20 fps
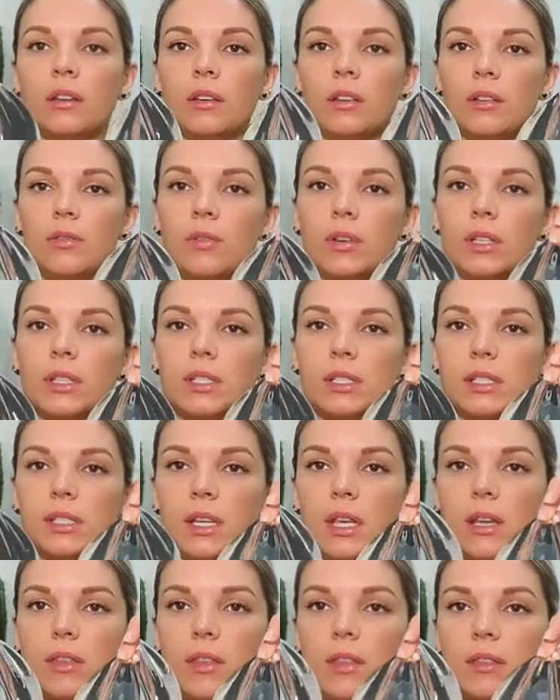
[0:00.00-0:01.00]
you can
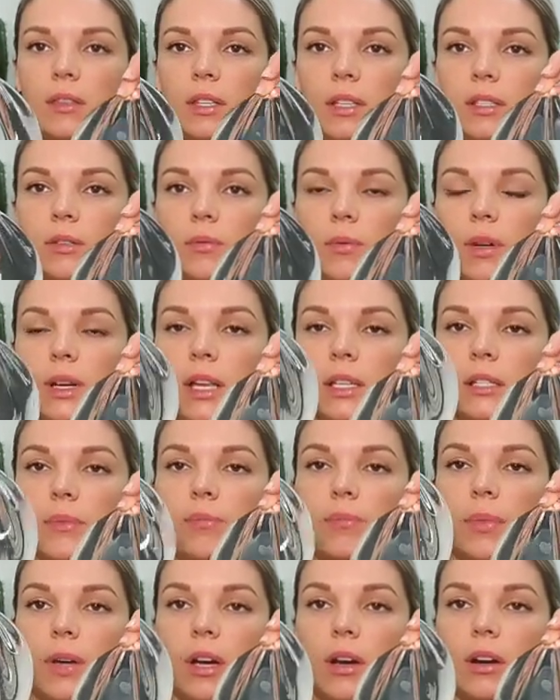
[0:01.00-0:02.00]
see that this one has a
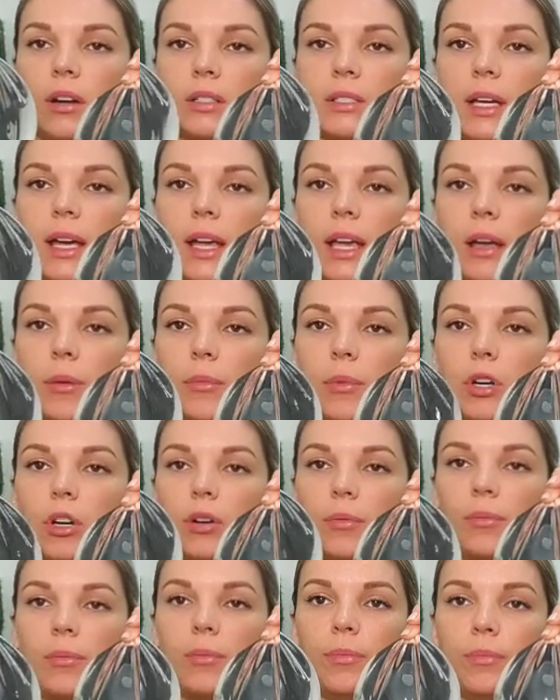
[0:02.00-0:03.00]
bigger
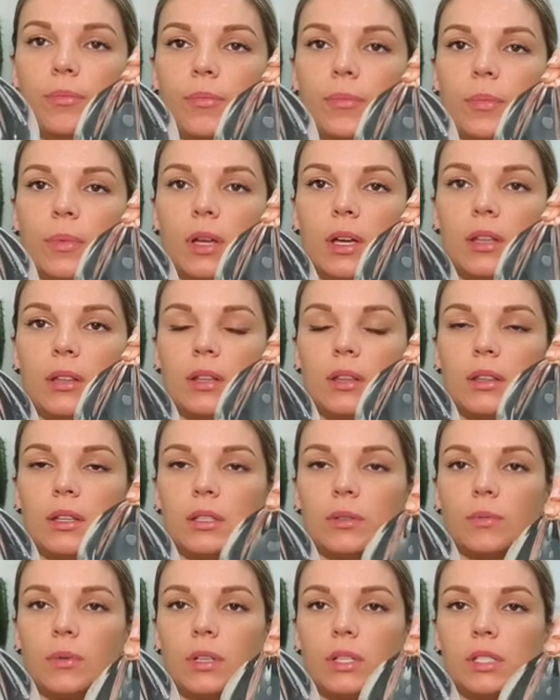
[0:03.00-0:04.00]
diameter and then
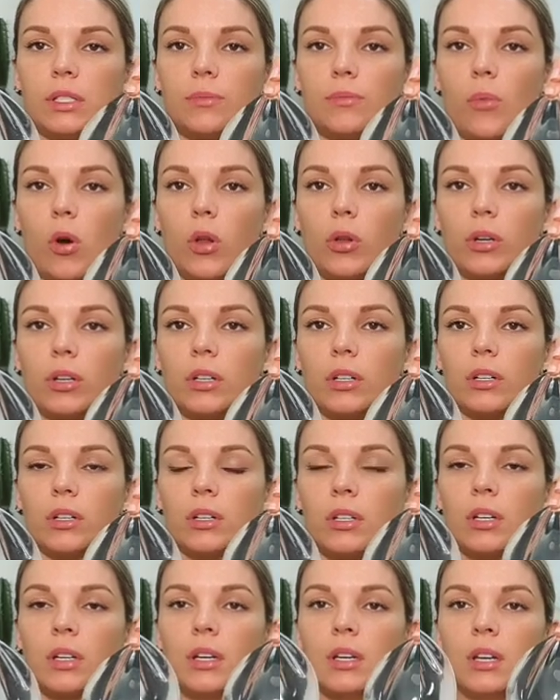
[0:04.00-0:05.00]
this one is smaller.
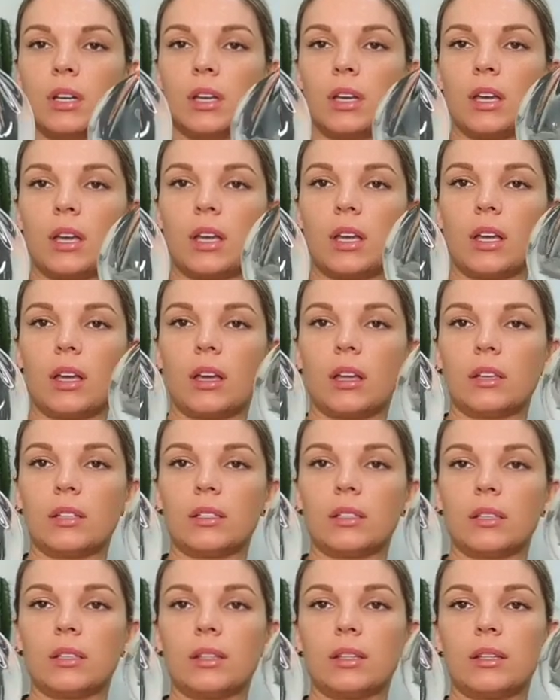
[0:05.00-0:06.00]

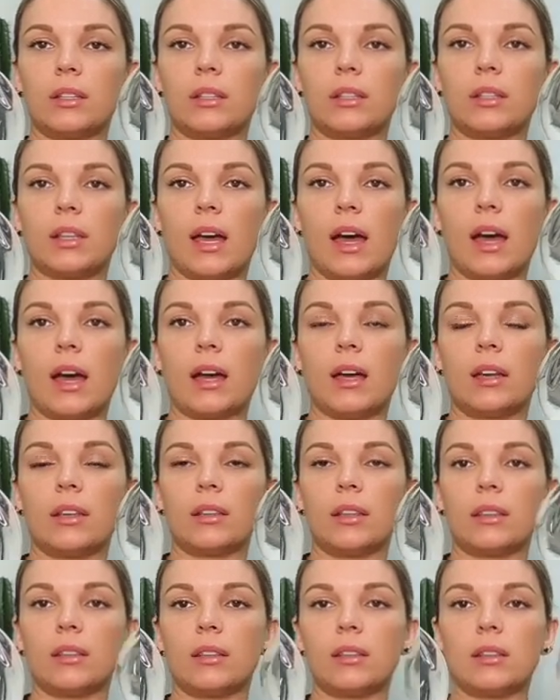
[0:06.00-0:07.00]
And that, and
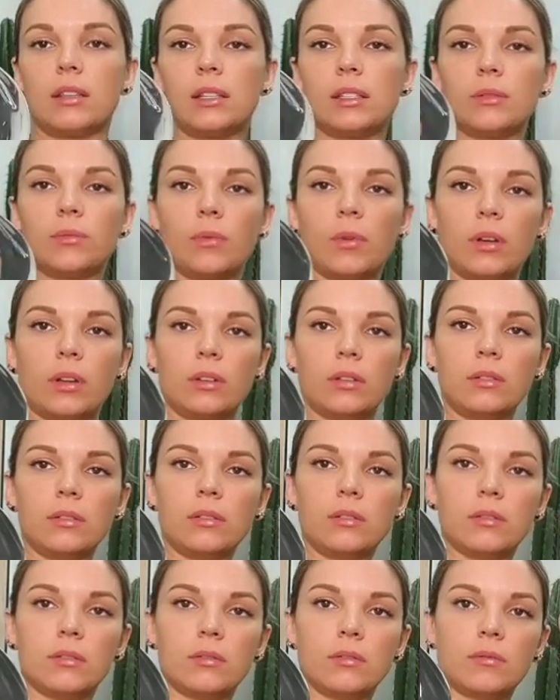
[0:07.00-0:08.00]
then this one
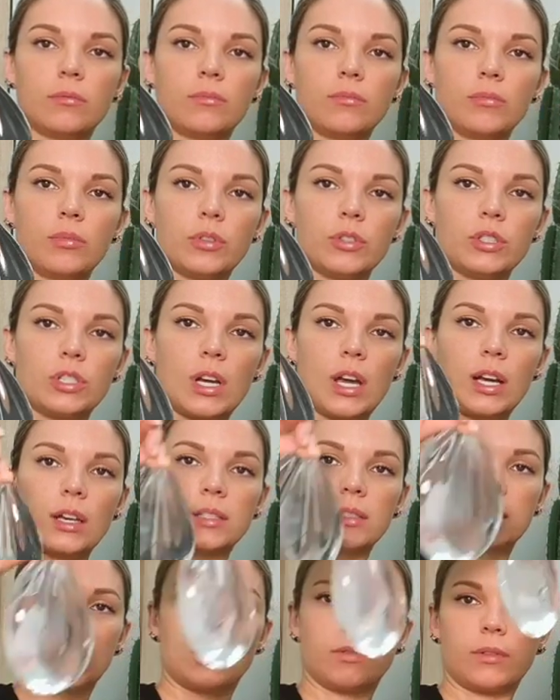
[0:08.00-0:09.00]

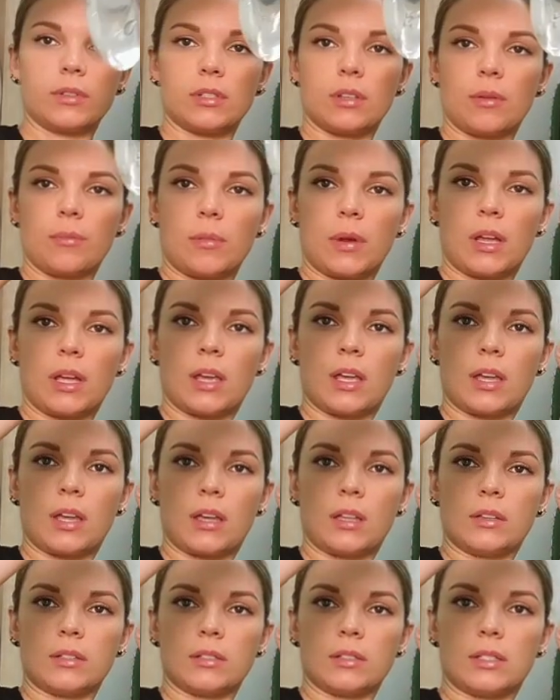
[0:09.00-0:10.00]
projects like we saw in my
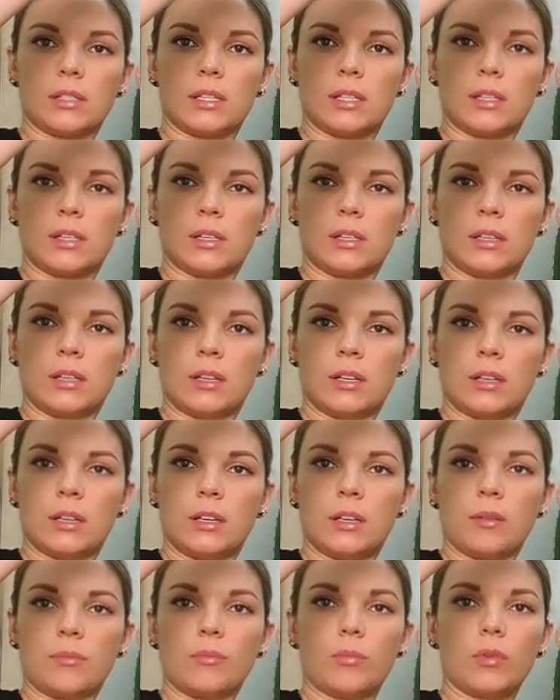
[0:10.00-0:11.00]
hands
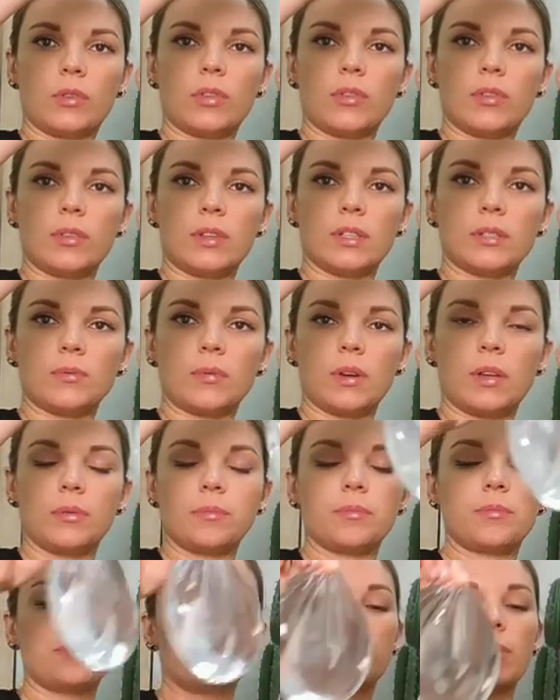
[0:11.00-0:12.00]
more than this
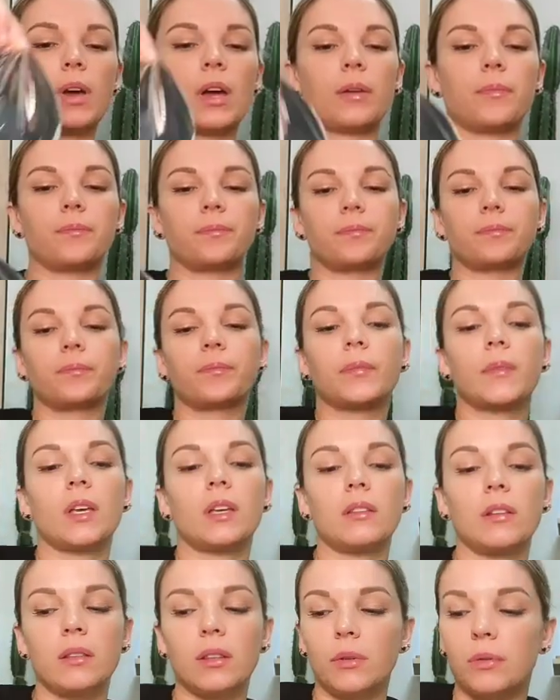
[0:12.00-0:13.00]
one, but I
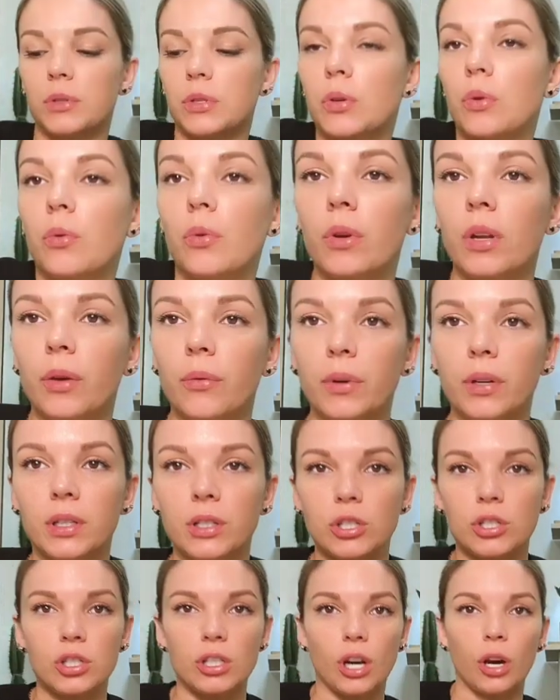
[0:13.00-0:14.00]
thought that was cool and I wanted
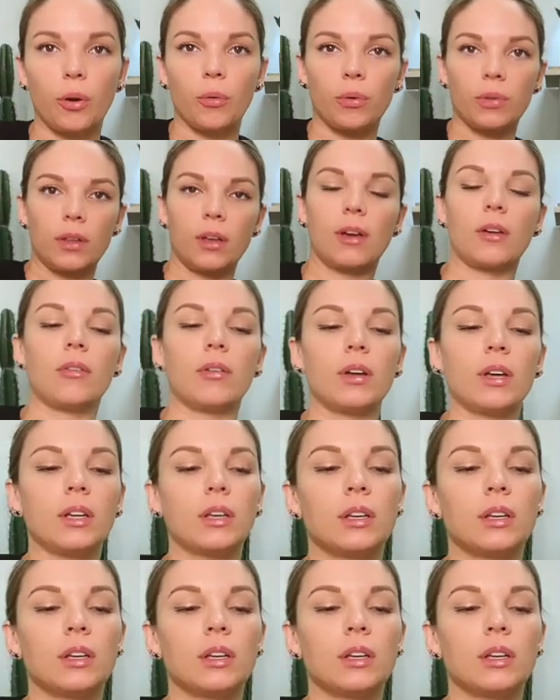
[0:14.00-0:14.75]
to share it with you.